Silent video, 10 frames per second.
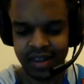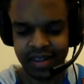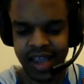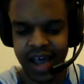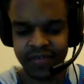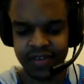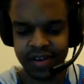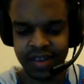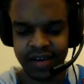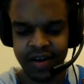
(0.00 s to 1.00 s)
Day after
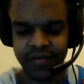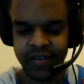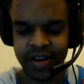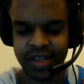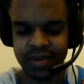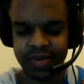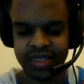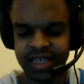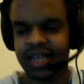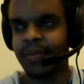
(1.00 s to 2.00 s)
the referendum, he
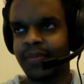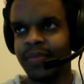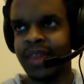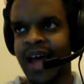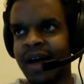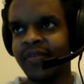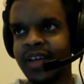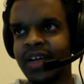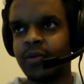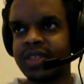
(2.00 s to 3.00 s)
said that
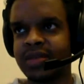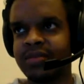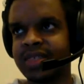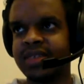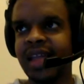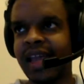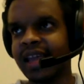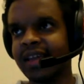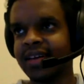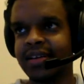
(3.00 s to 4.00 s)
figure was a mistake,